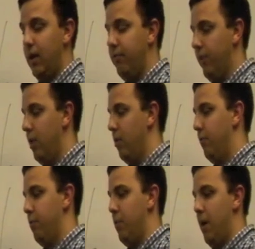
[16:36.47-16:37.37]
Kiffin or
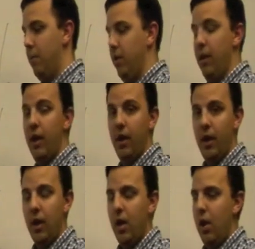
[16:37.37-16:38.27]
from Rod
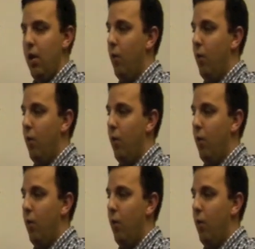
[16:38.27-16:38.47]
Marinelli